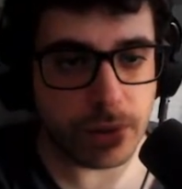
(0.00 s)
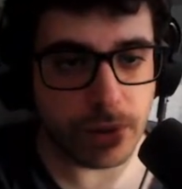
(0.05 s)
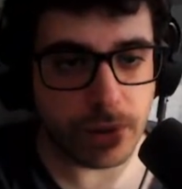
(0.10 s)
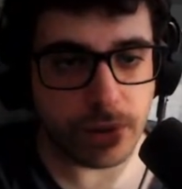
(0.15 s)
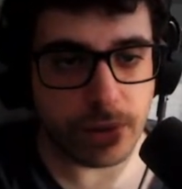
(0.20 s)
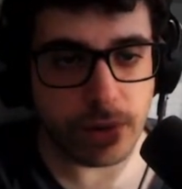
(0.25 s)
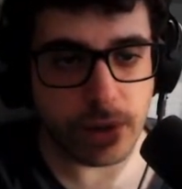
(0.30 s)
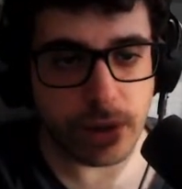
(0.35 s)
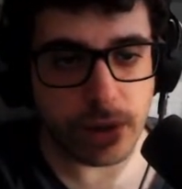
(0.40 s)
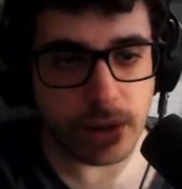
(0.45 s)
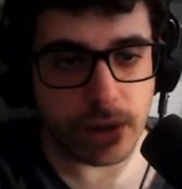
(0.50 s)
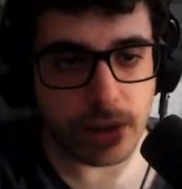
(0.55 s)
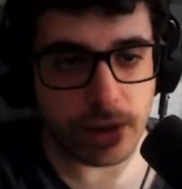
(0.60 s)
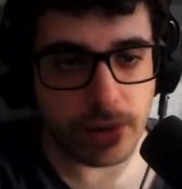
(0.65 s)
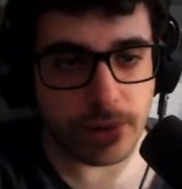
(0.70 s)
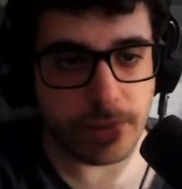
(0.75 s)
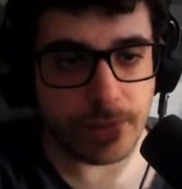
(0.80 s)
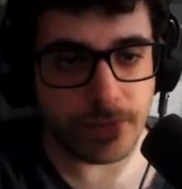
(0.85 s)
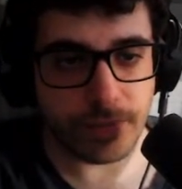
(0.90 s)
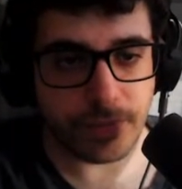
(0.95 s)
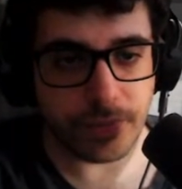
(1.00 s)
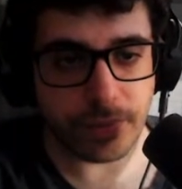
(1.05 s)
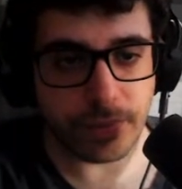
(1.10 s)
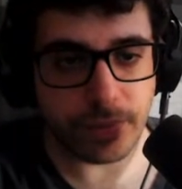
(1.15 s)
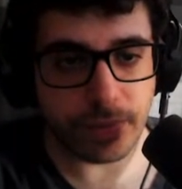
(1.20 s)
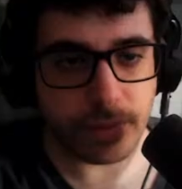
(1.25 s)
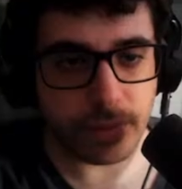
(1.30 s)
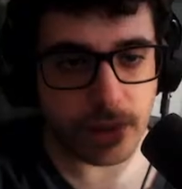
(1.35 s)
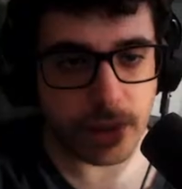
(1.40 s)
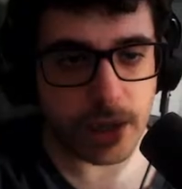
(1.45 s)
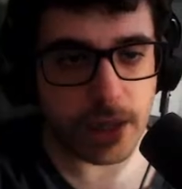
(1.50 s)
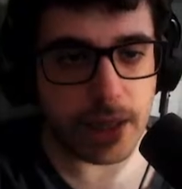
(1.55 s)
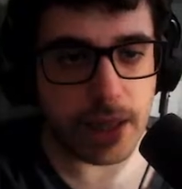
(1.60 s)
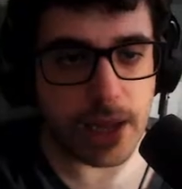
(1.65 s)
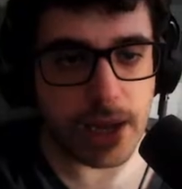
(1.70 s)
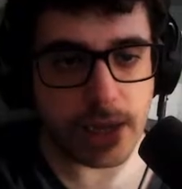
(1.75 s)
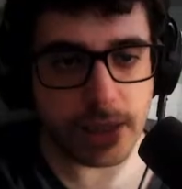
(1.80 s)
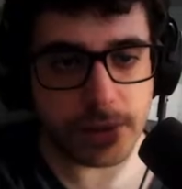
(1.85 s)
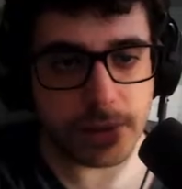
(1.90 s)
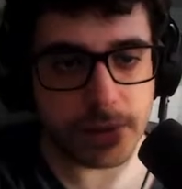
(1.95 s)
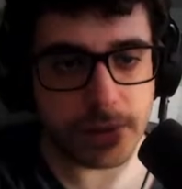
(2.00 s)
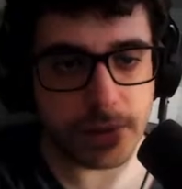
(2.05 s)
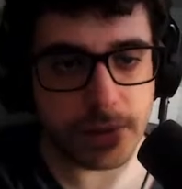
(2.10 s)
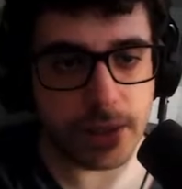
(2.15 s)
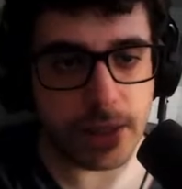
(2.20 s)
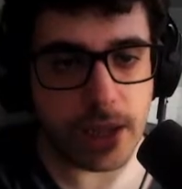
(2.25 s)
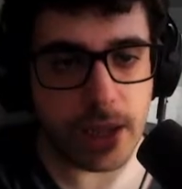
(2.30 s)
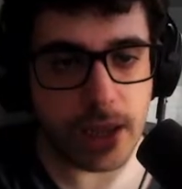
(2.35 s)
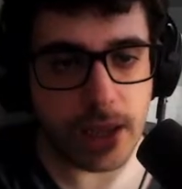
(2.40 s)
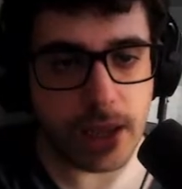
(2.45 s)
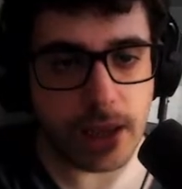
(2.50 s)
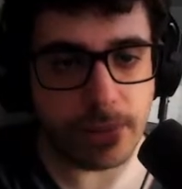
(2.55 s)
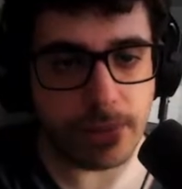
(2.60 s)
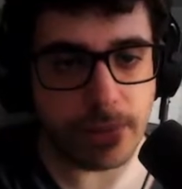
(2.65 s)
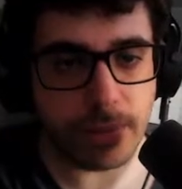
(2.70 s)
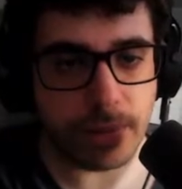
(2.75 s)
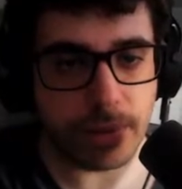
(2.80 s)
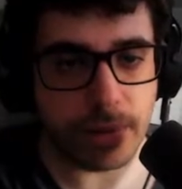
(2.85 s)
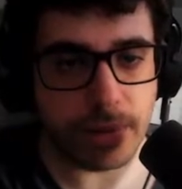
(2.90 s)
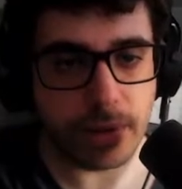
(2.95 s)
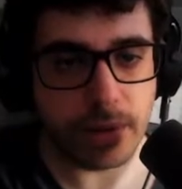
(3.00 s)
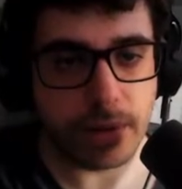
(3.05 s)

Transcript: So class name